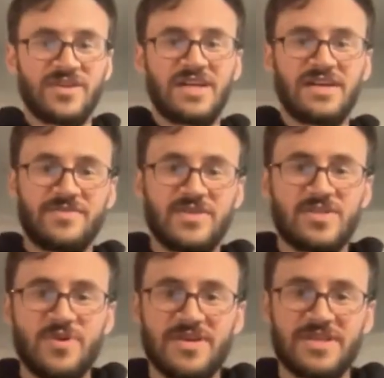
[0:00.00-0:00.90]
if the life of the
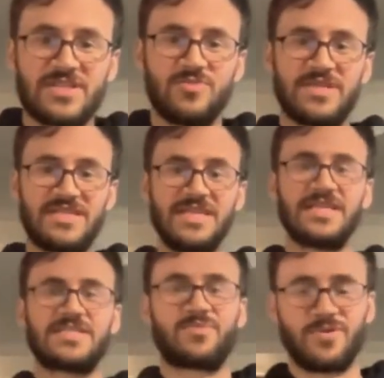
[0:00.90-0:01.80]
Spirit is to be seen
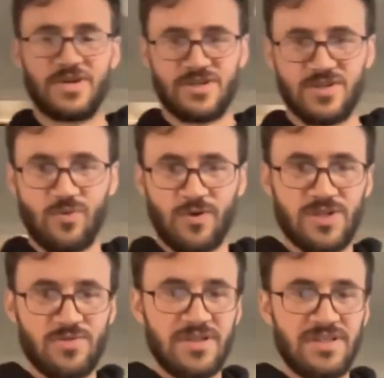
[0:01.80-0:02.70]
as a progression
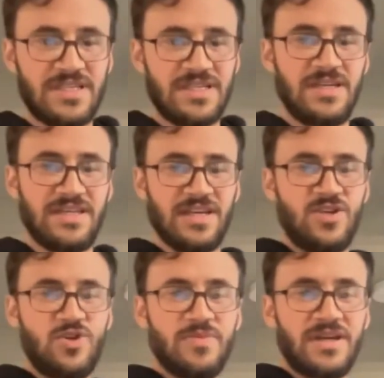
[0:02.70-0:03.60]
towards humility, then
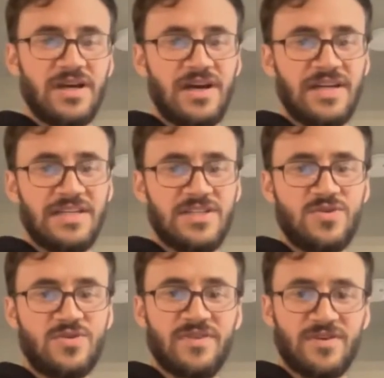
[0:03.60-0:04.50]
humankind is
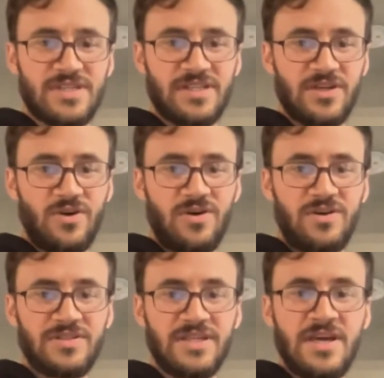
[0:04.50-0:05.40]
universally
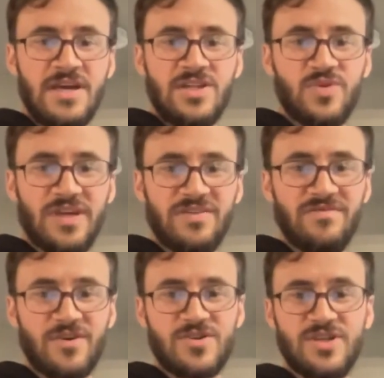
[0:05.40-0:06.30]
called to a
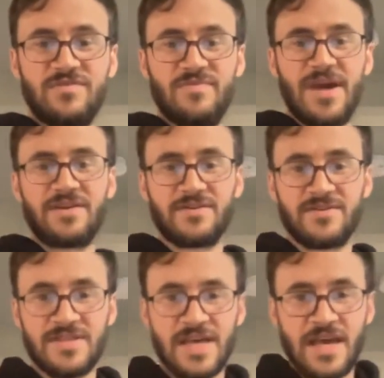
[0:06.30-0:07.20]
conversion of
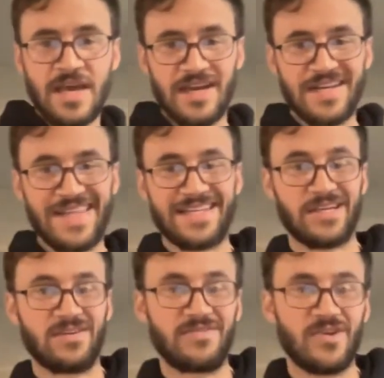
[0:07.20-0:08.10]
manners, and that
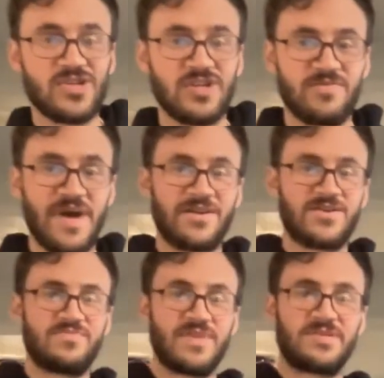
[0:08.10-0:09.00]
the conversion of manners